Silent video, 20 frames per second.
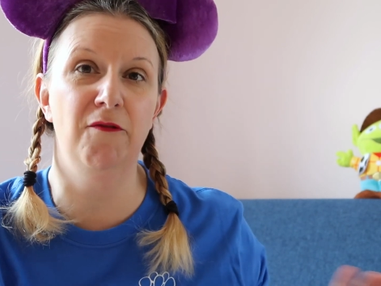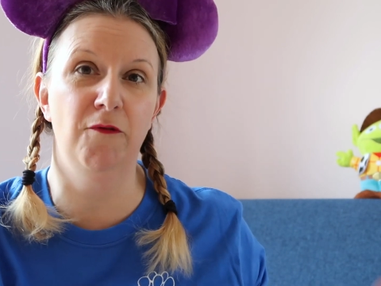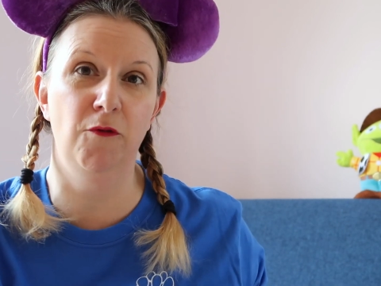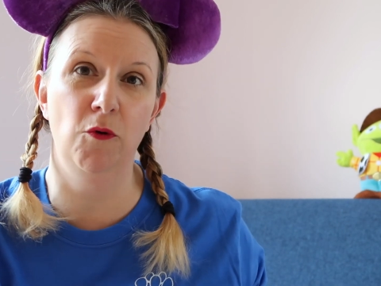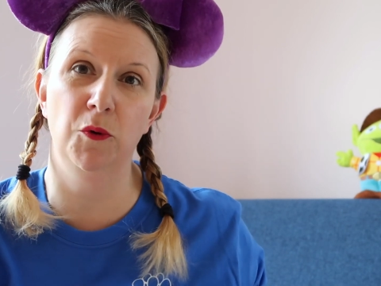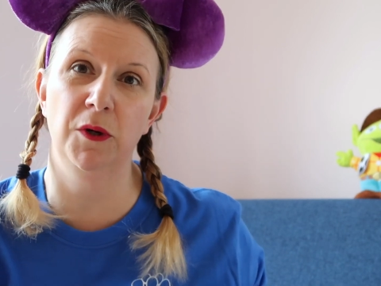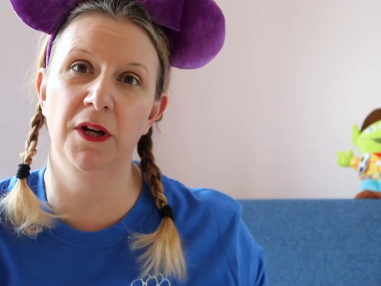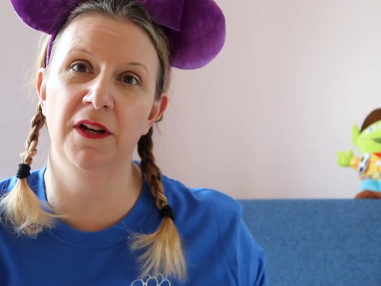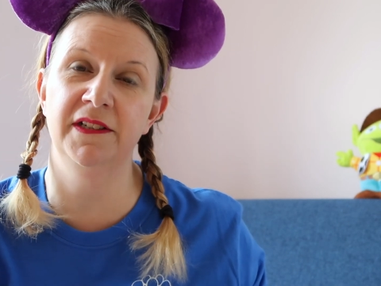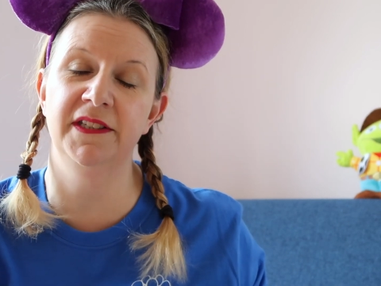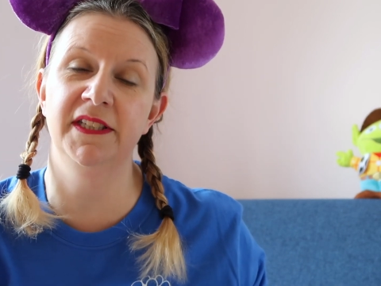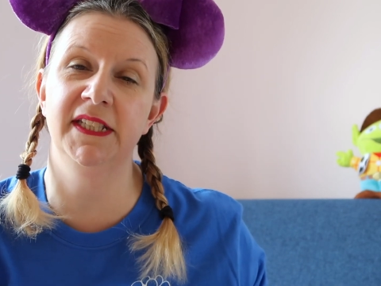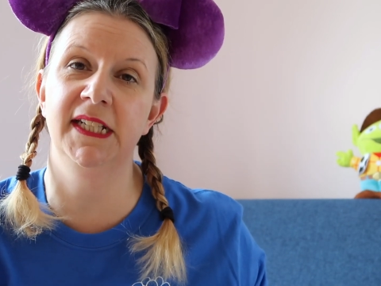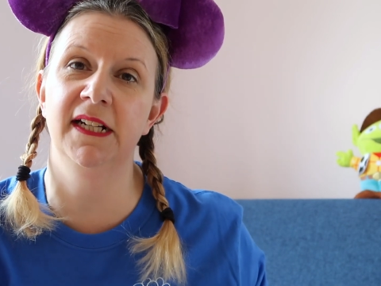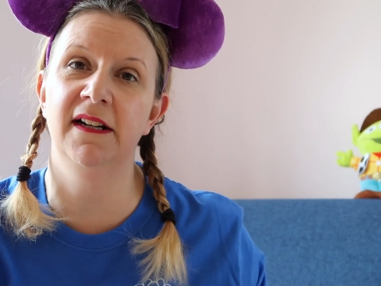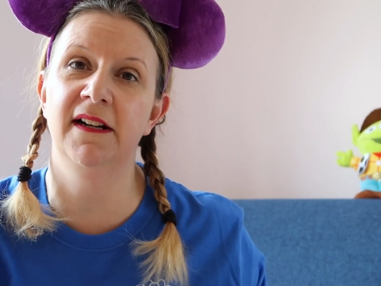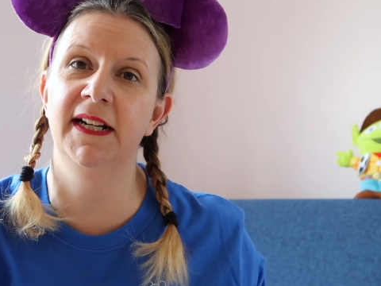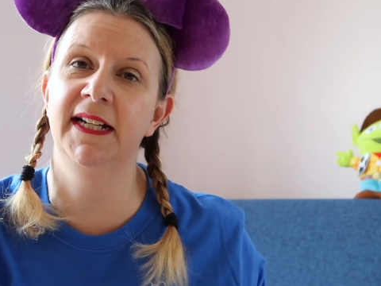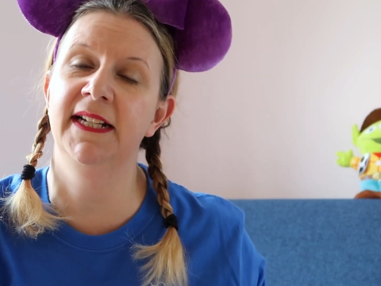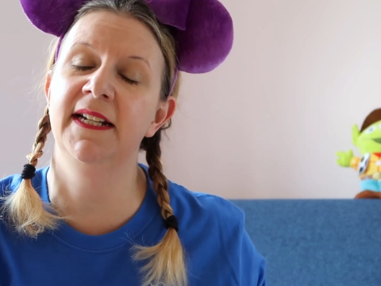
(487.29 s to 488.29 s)

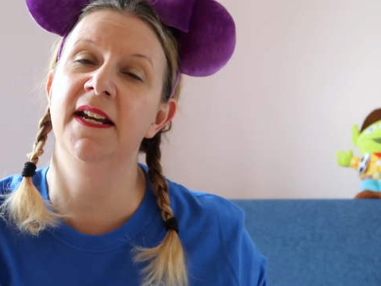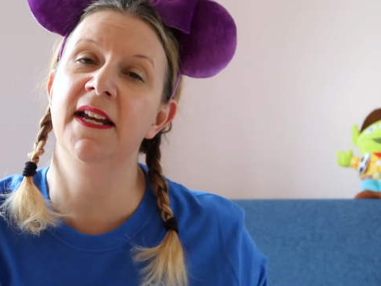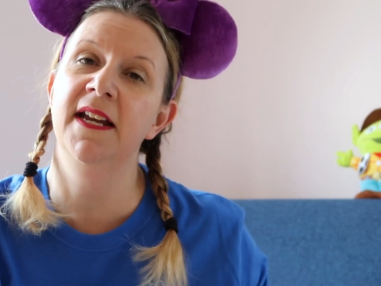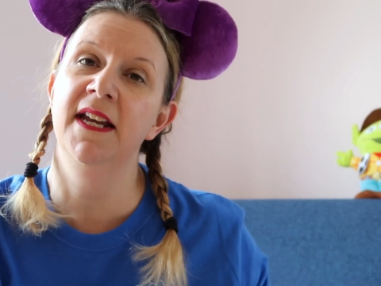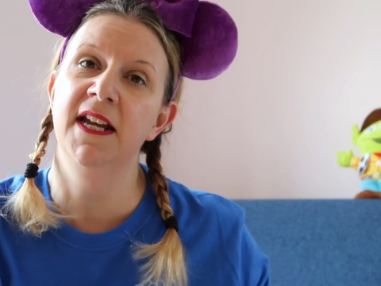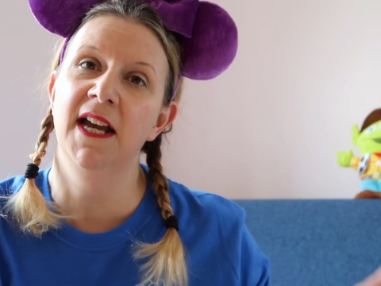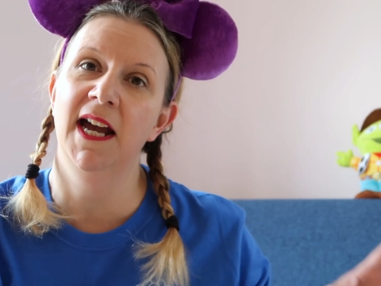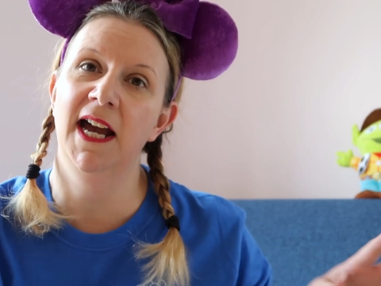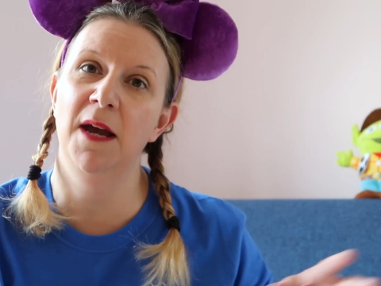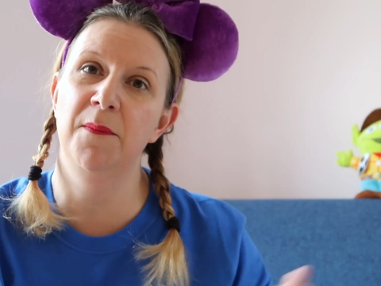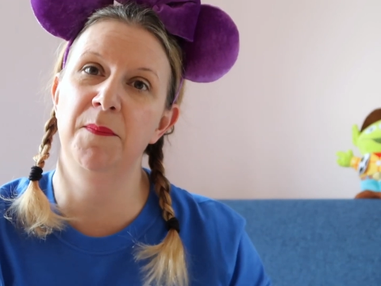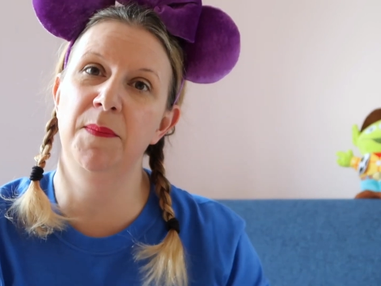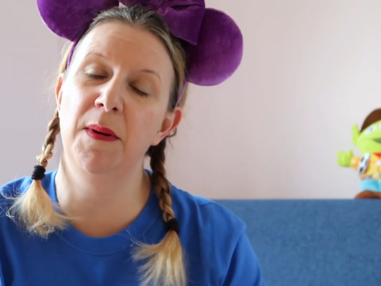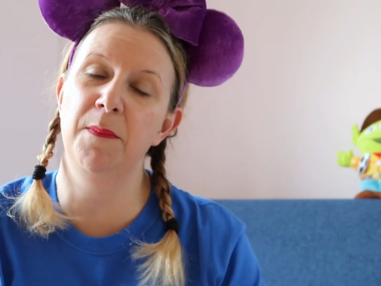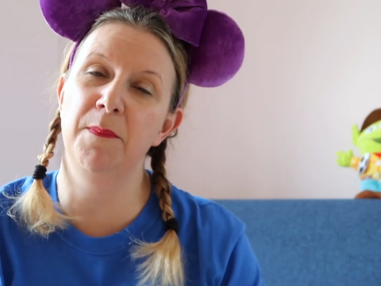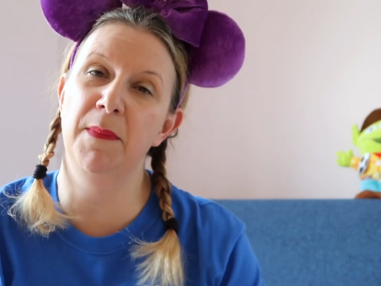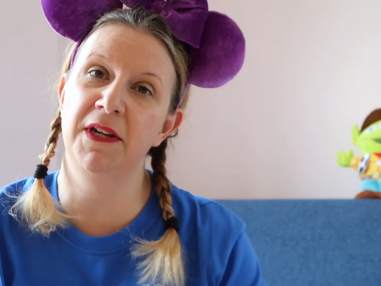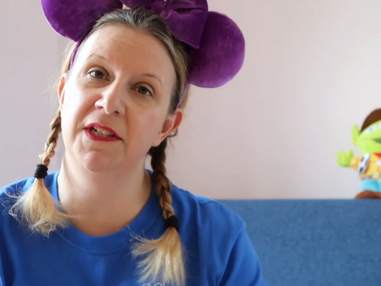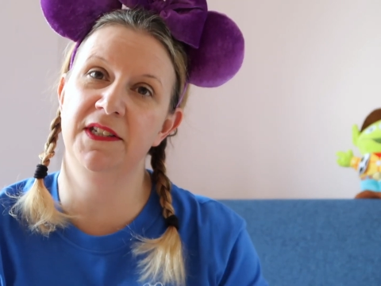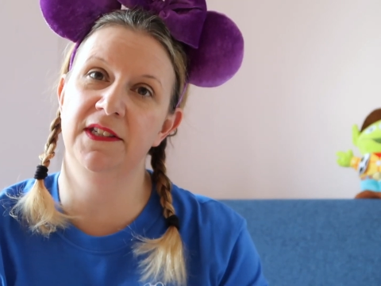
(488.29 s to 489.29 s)
$4.99,
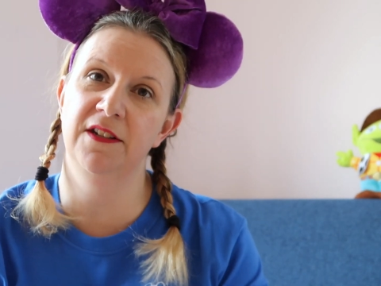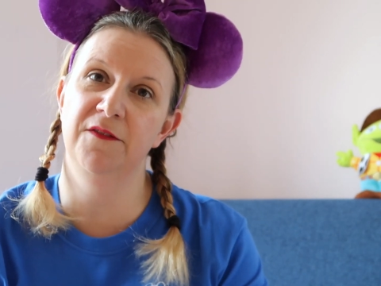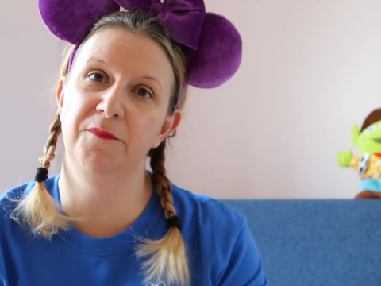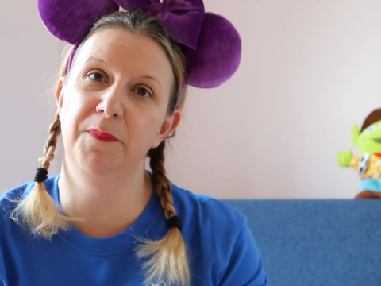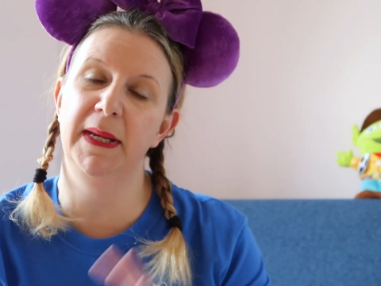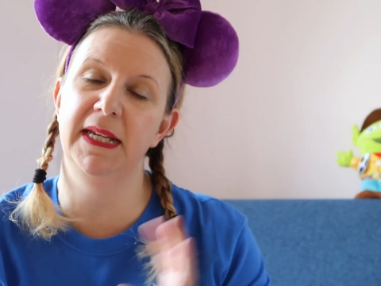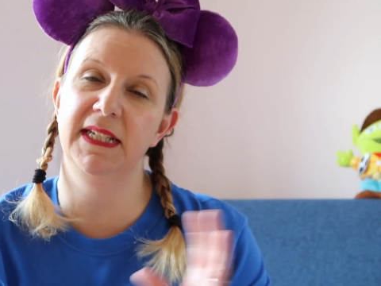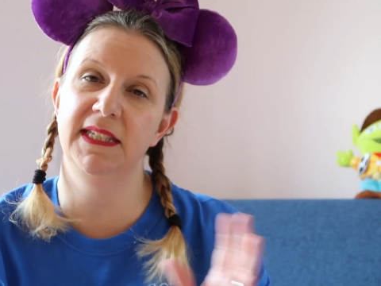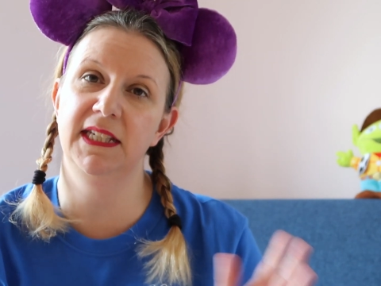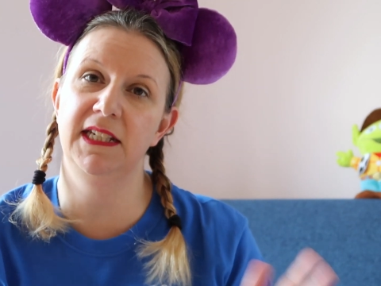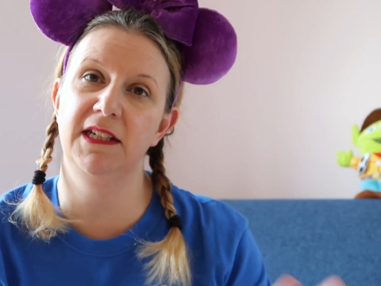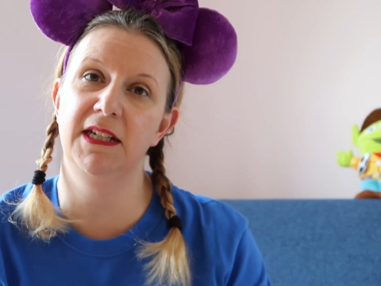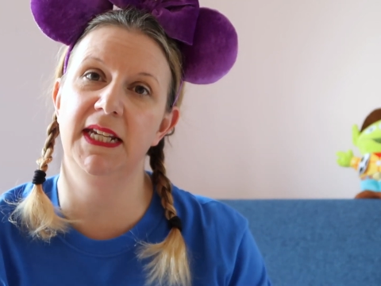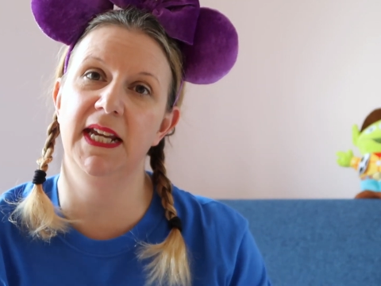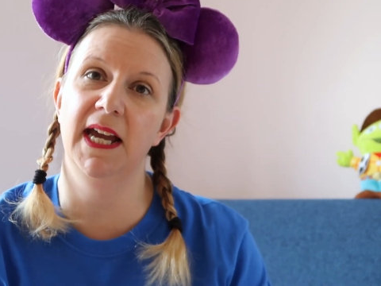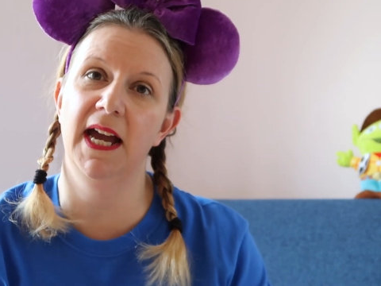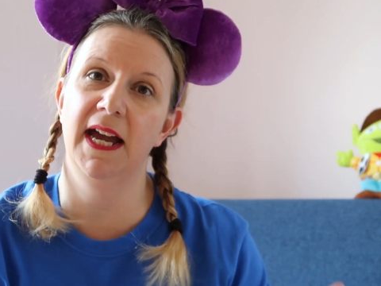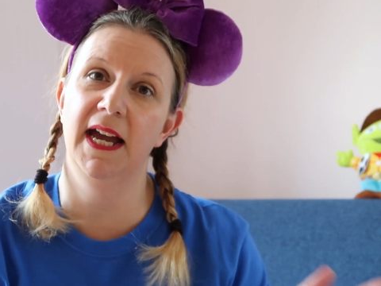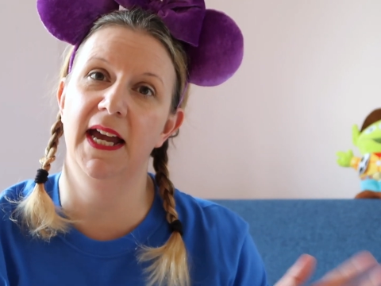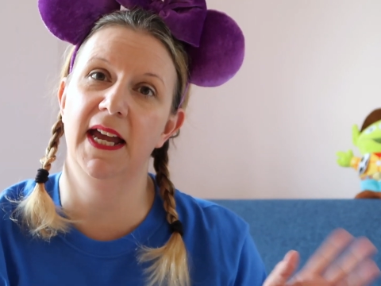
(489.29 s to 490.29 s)
but most of
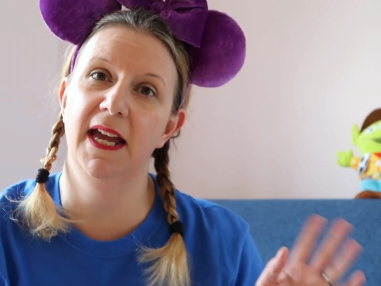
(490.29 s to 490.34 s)
Pixie